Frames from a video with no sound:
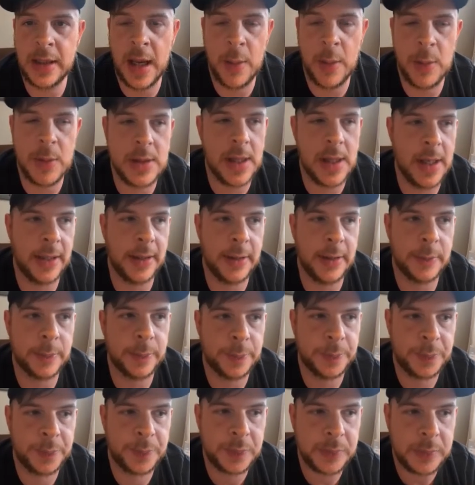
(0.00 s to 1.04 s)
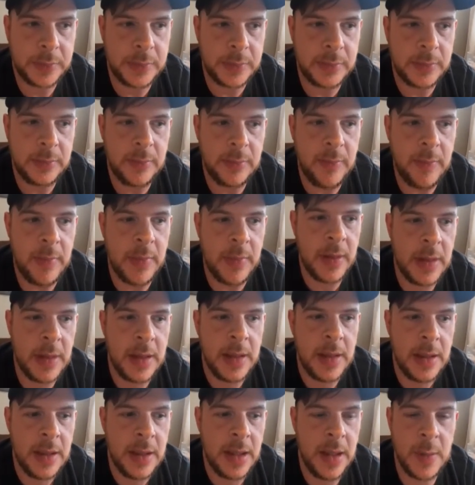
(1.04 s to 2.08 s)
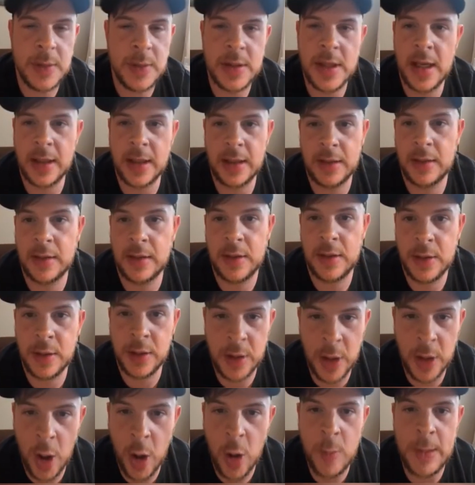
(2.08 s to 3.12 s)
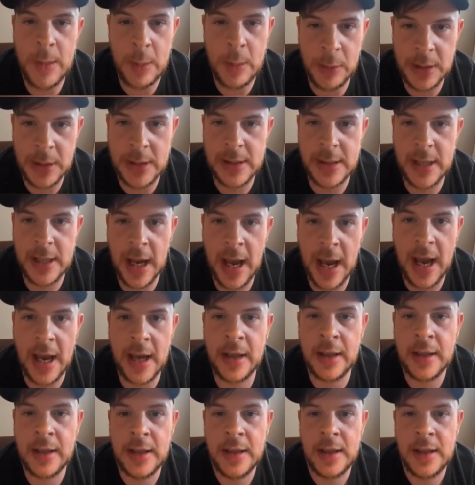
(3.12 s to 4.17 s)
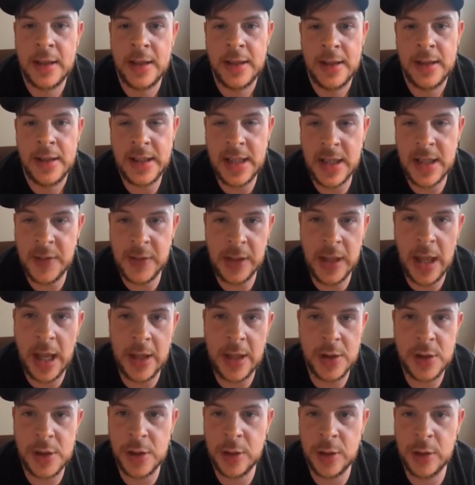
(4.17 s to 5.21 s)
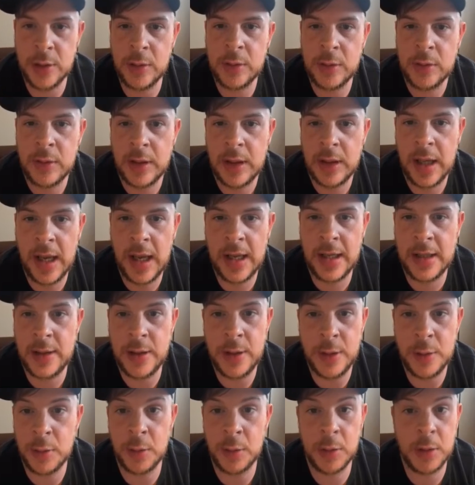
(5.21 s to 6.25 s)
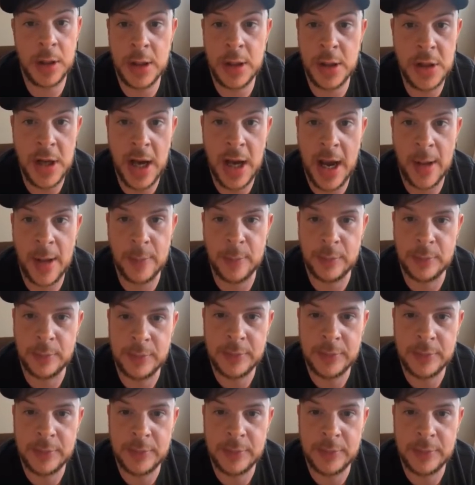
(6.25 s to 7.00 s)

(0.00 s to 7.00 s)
I was like, he was like, go meet with this guy, see if he likes you, and you will get a job.